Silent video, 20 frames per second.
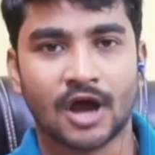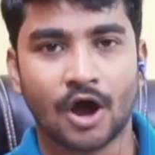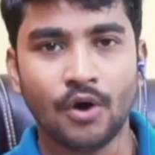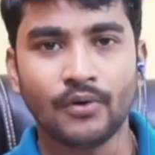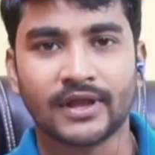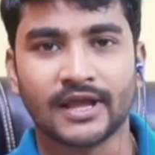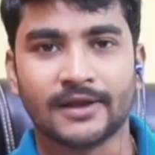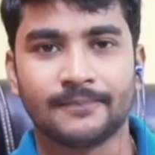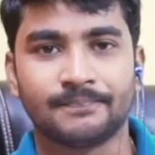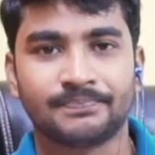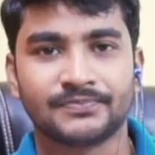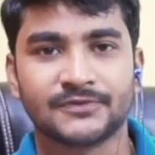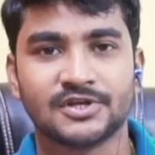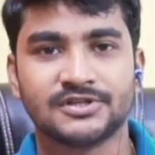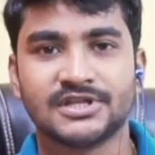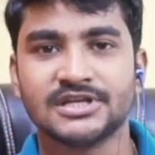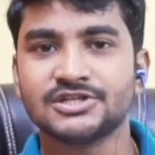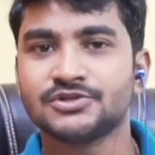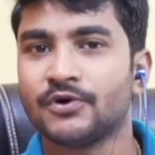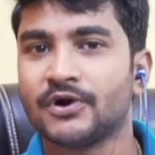Okay,
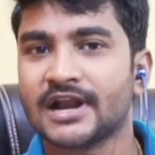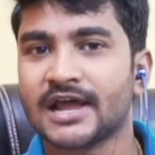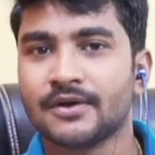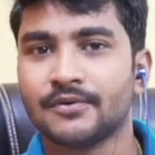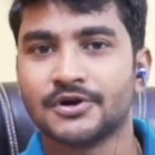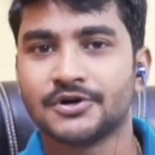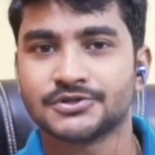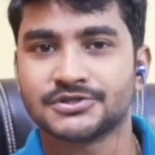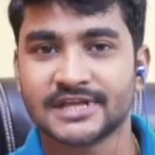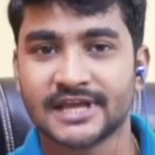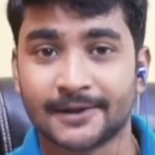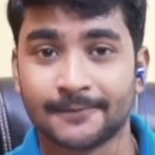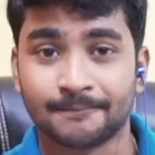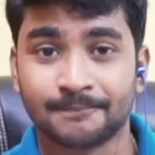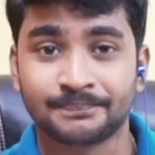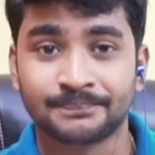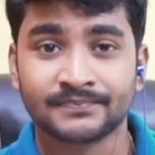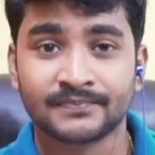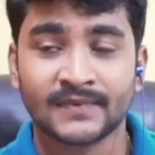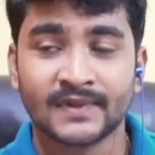so that's what I want to say.